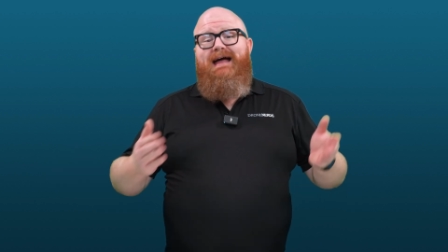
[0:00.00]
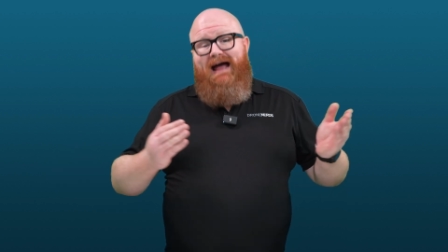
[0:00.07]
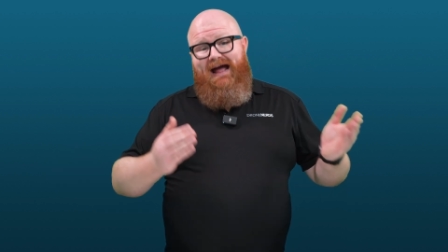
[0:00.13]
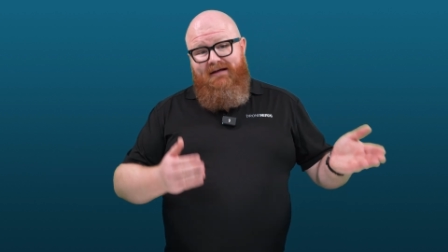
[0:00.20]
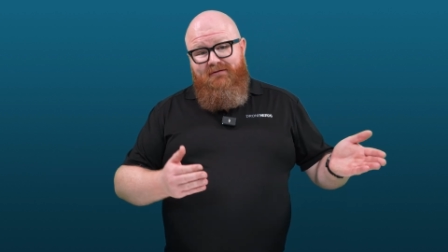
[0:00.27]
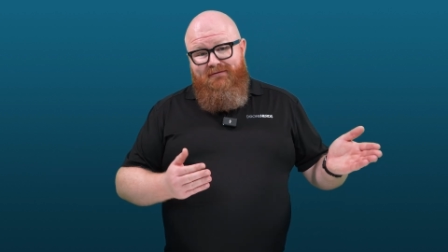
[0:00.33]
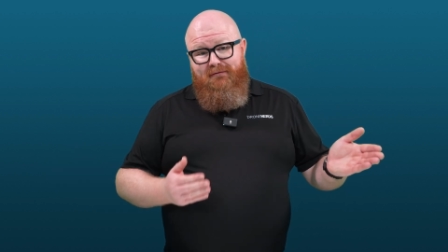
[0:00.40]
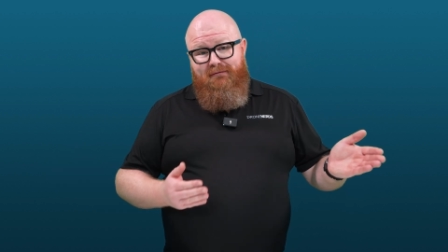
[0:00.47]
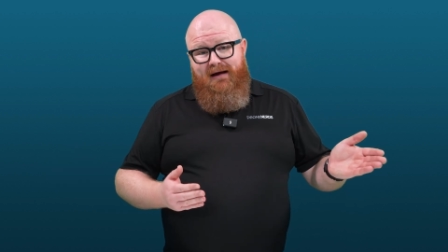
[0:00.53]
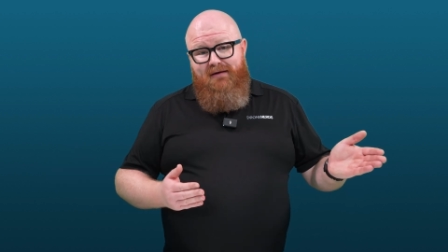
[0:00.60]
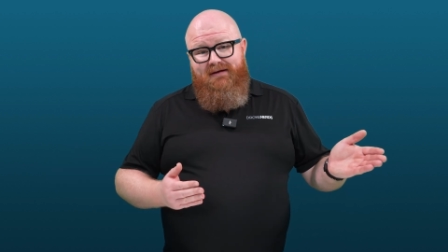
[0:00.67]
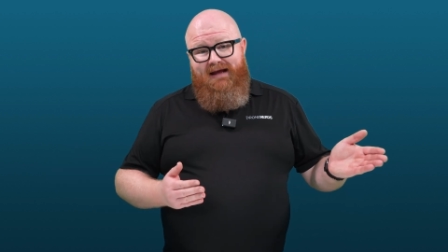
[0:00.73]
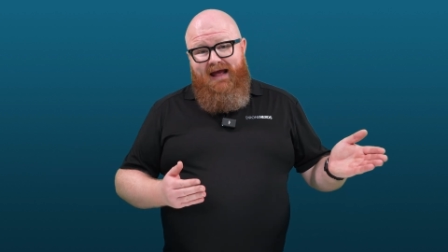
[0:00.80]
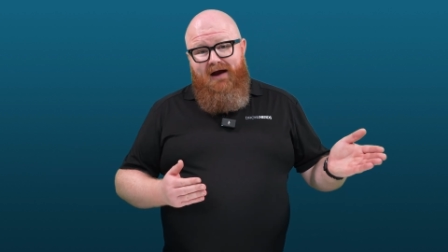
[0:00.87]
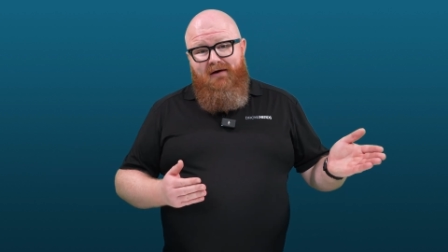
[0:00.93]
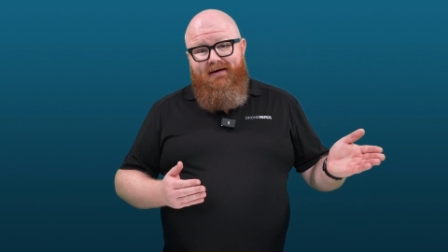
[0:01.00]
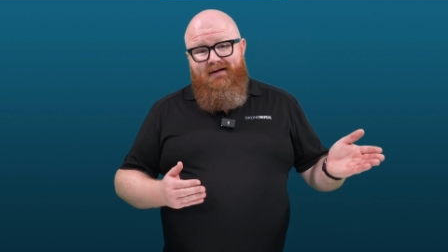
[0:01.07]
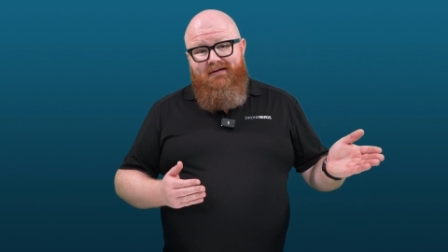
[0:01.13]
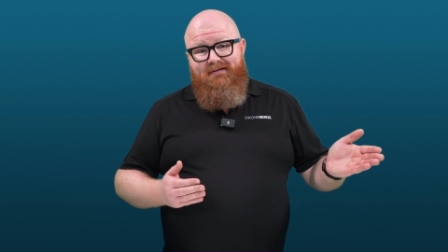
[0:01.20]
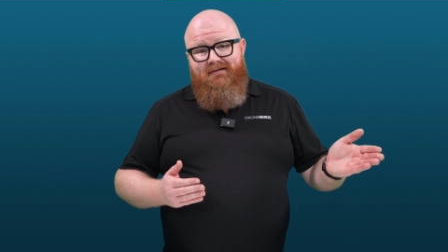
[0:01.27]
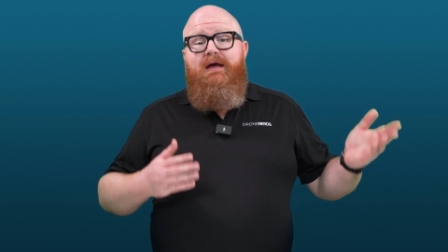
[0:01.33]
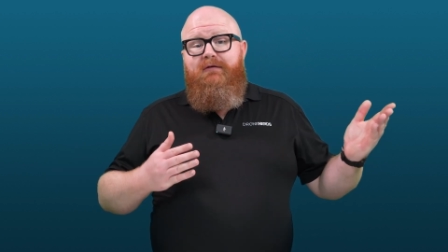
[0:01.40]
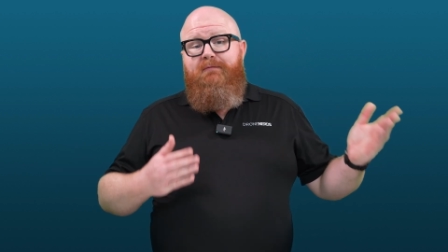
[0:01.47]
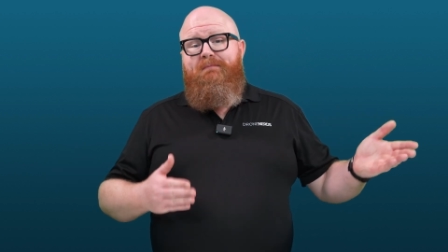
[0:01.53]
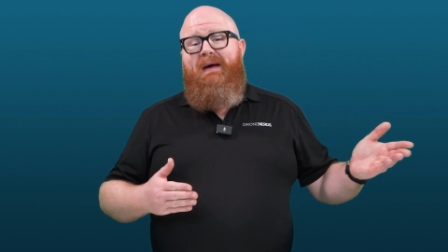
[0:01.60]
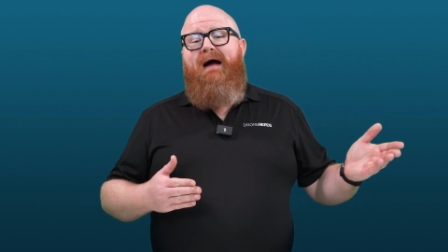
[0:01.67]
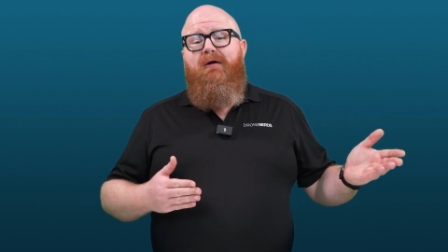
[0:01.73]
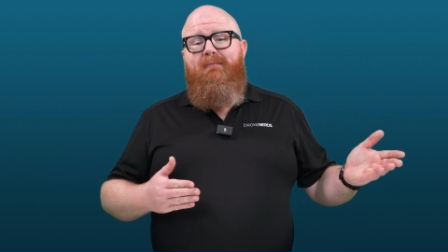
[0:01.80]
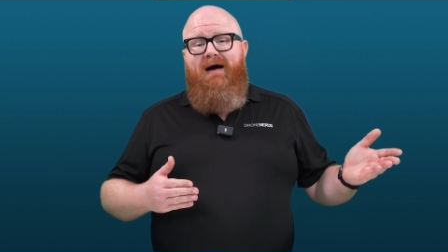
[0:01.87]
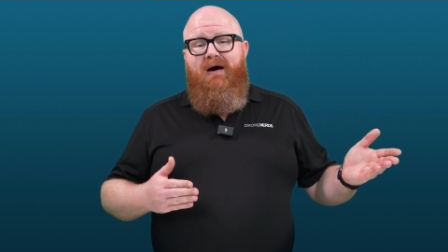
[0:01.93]
and surrounding areas is
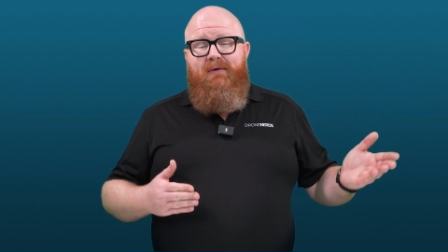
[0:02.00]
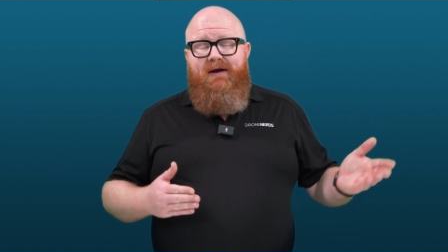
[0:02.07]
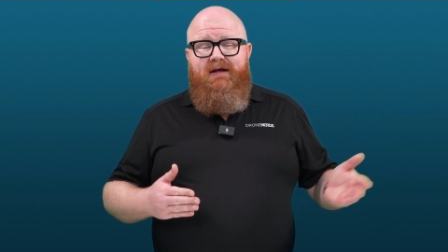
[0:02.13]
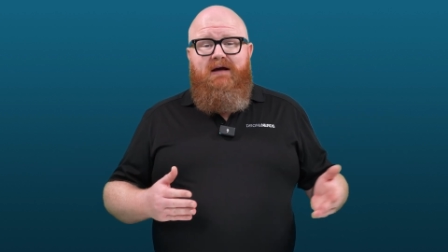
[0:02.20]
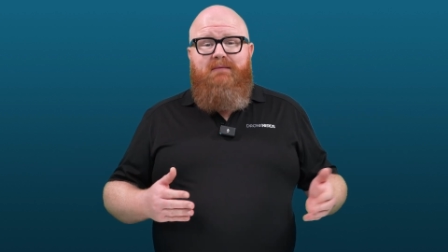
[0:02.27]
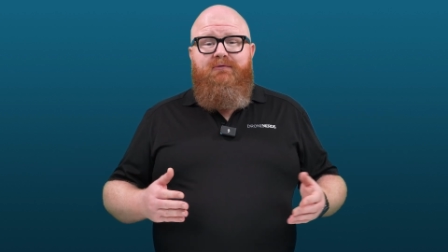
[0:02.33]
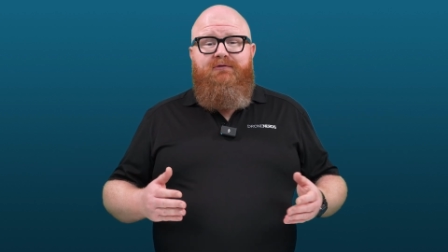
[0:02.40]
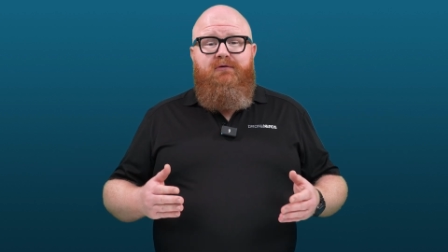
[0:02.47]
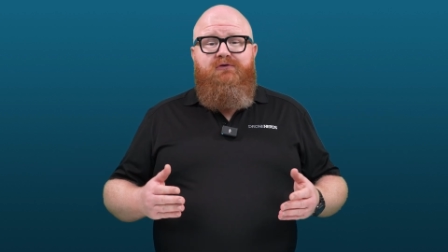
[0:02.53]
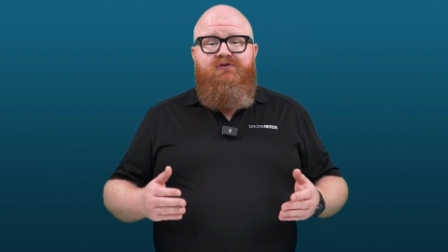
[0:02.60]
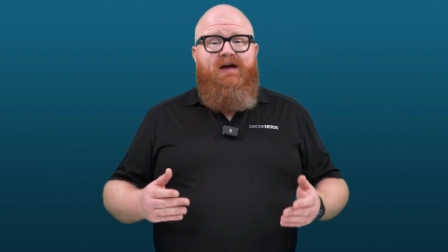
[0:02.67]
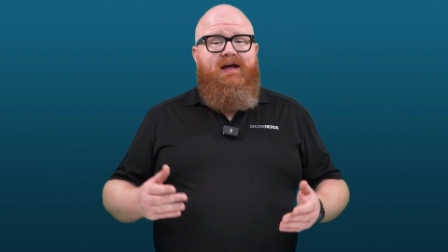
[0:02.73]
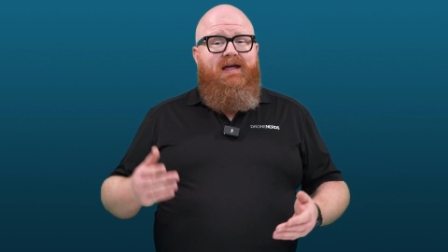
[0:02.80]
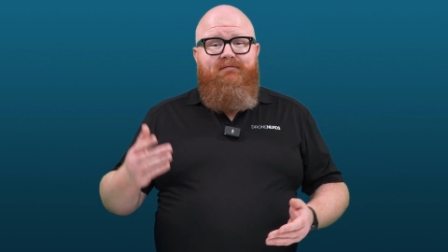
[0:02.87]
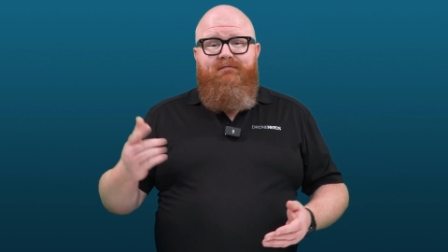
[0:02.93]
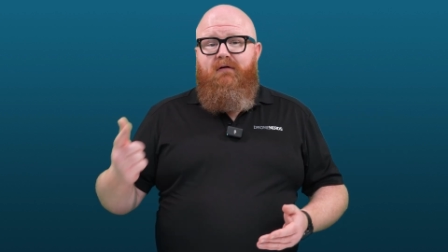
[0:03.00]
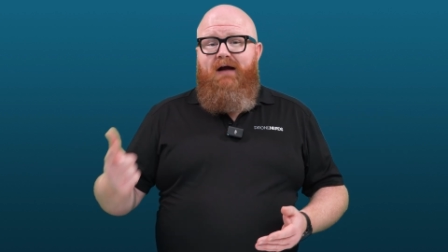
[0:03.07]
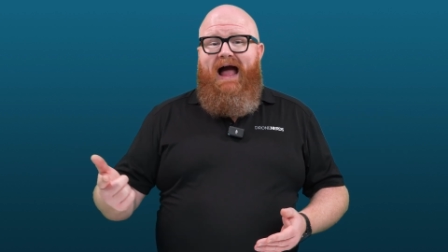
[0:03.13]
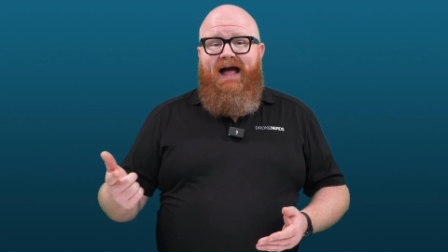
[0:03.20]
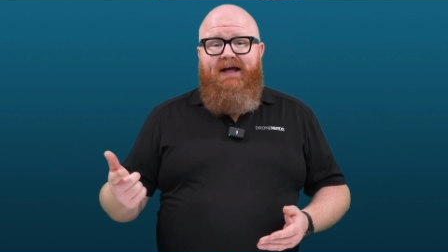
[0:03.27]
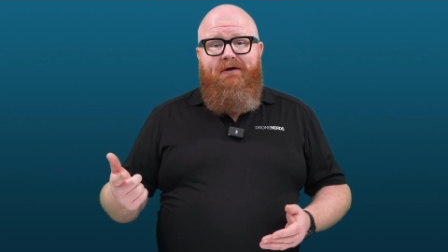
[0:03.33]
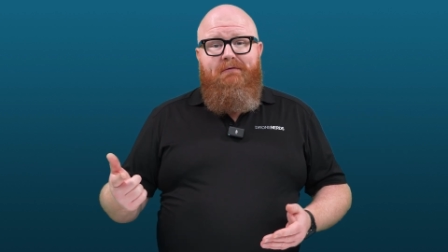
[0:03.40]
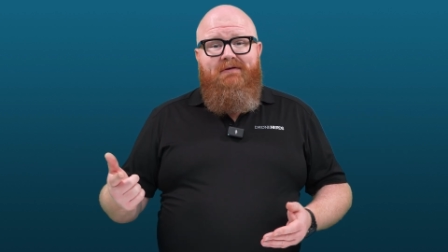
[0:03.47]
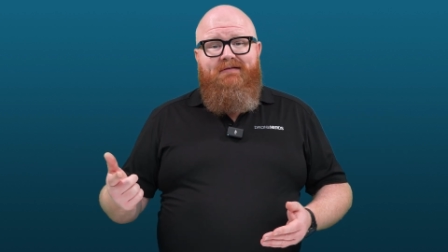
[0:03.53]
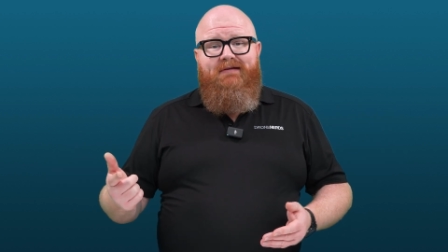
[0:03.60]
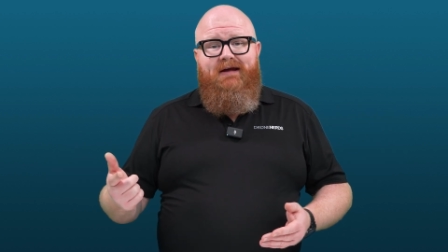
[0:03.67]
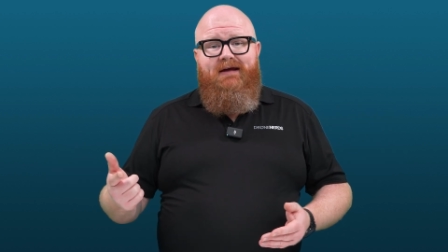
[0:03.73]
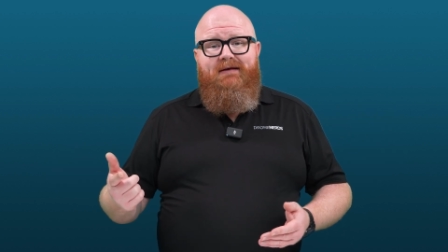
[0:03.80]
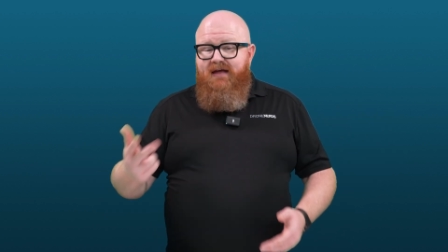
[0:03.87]
paramount when it comes to checking for accuracy,